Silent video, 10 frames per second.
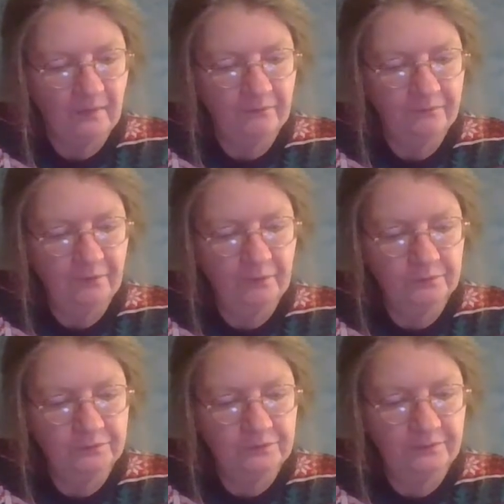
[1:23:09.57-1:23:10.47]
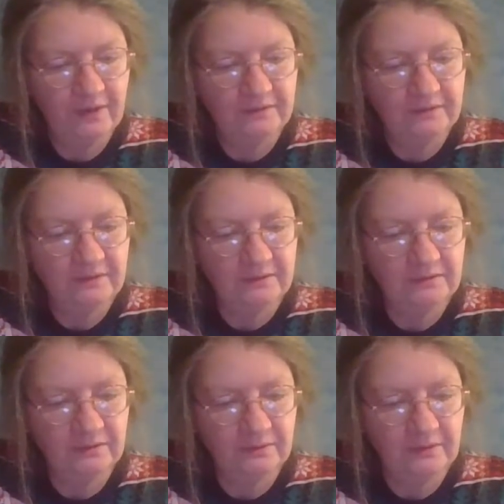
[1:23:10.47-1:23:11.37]
phone, so
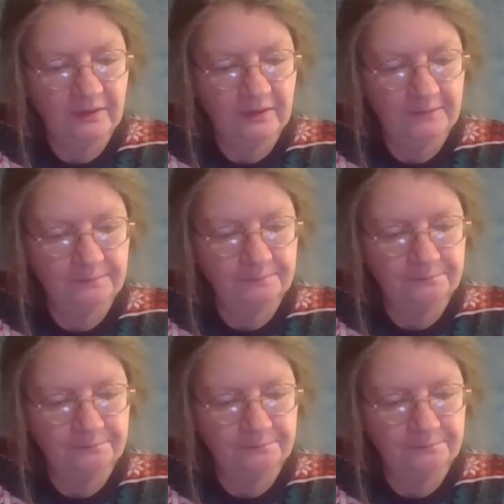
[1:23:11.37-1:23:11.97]
that's okay.